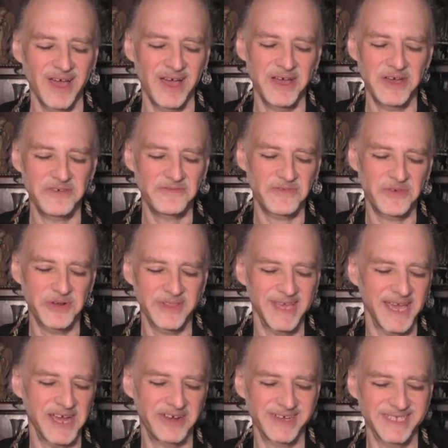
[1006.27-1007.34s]
uh, for
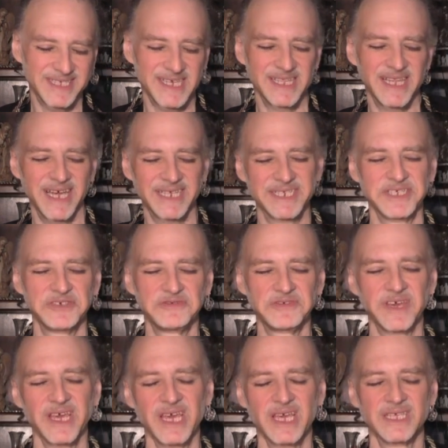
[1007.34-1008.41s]
the Aries
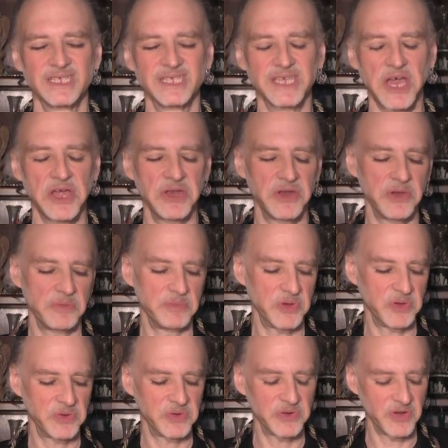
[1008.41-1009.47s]
collective sun,
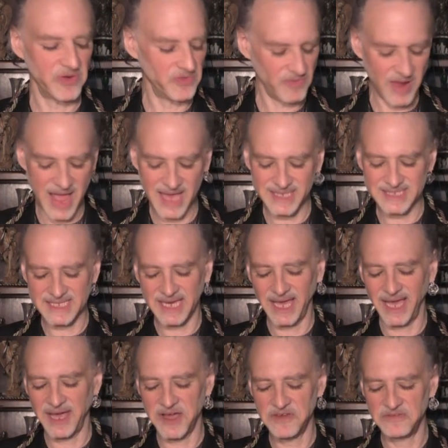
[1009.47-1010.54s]
moon,
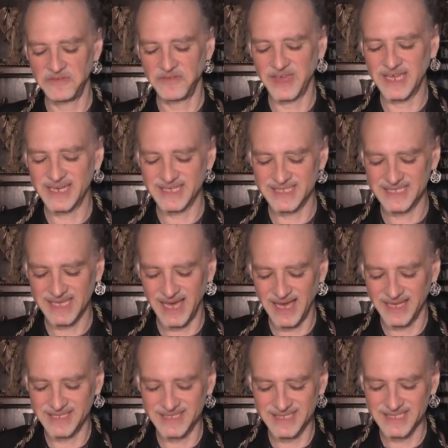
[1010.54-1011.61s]
rising, Venus
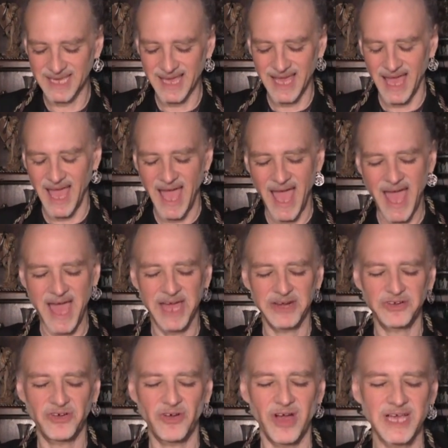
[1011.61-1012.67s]
signs,
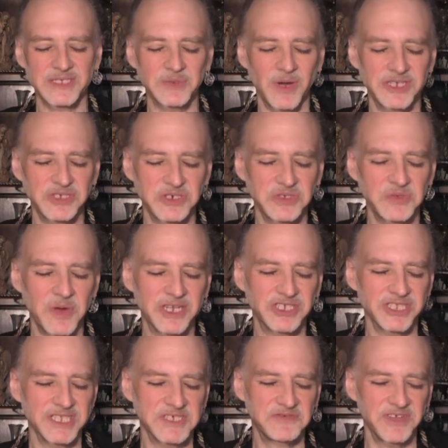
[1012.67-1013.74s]
and cross watchers
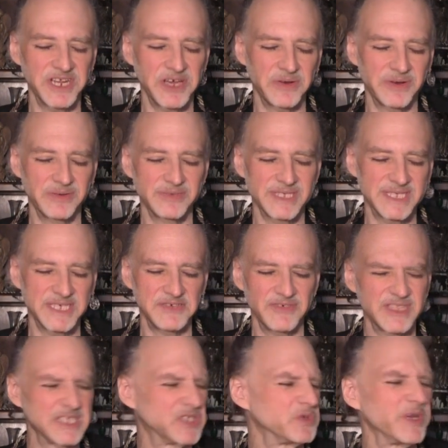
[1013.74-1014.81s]
watching this video and
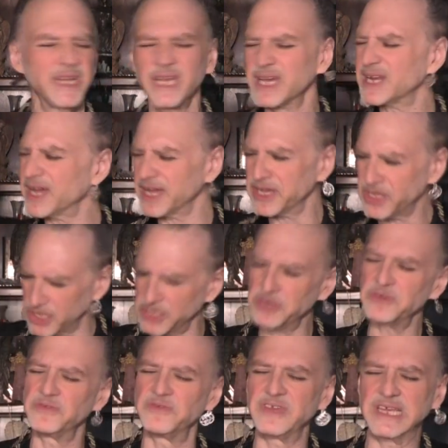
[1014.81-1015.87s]
receiving this reading. And I
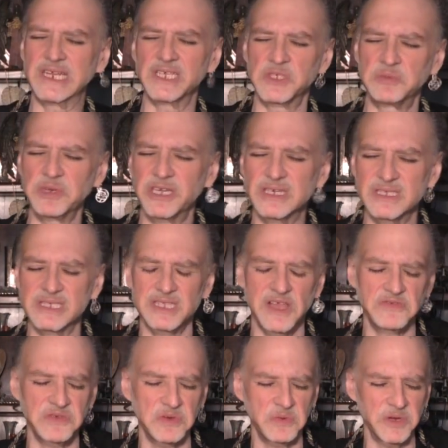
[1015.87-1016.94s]
include Venus because
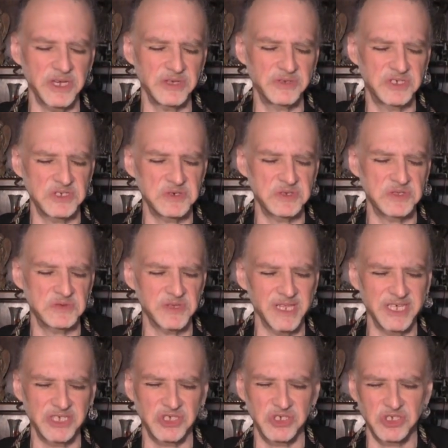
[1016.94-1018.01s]
loving what you do and the
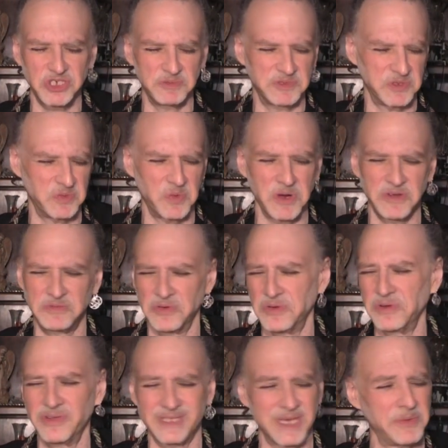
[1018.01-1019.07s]
relationships and work
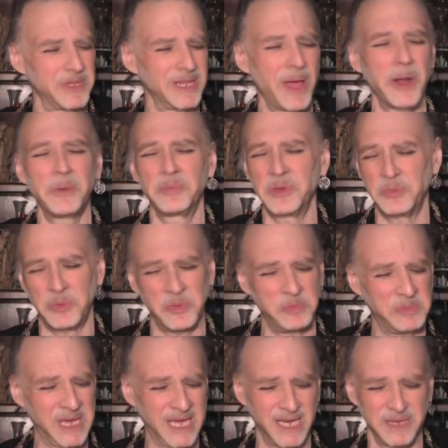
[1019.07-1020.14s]
through. it's how a lot of people
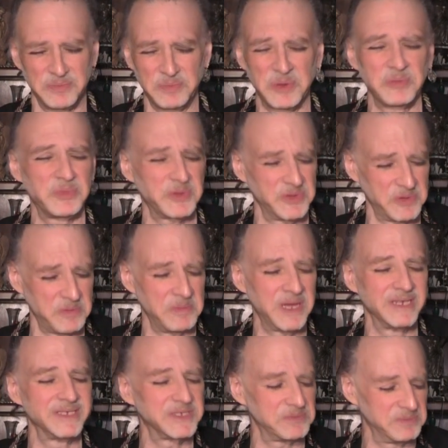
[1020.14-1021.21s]
meet people they're
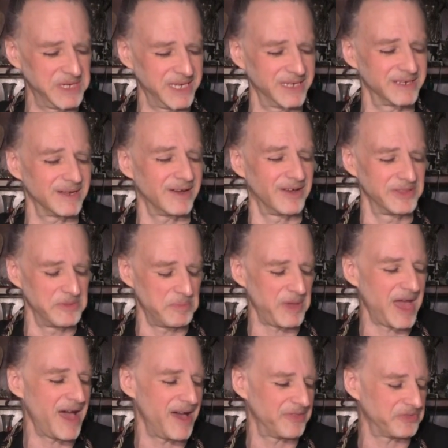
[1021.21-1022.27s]
meant to meet on the
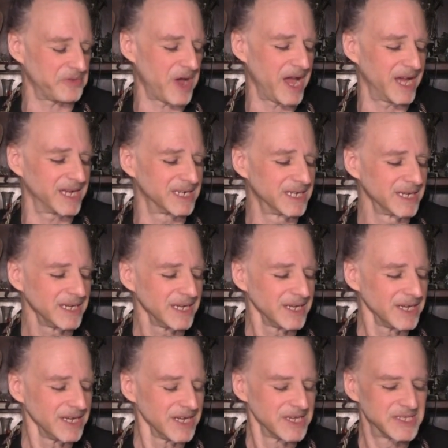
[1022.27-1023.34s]
path, right?
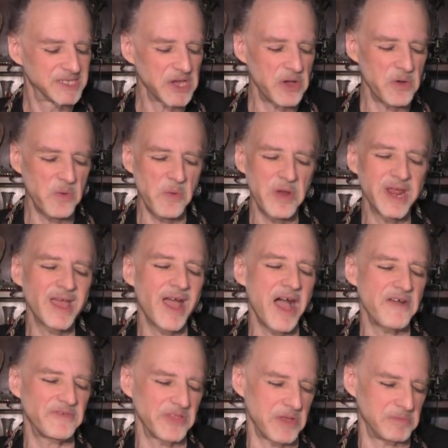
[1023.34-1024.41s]
So, what do you
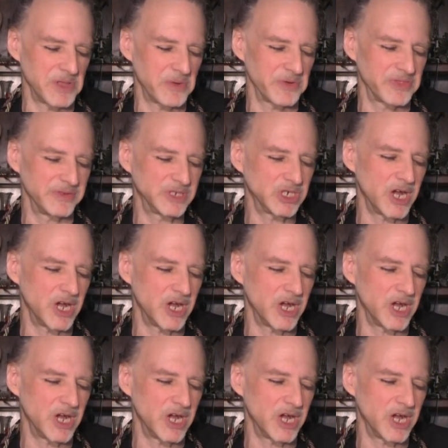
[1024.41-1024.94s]
got for them? Lower three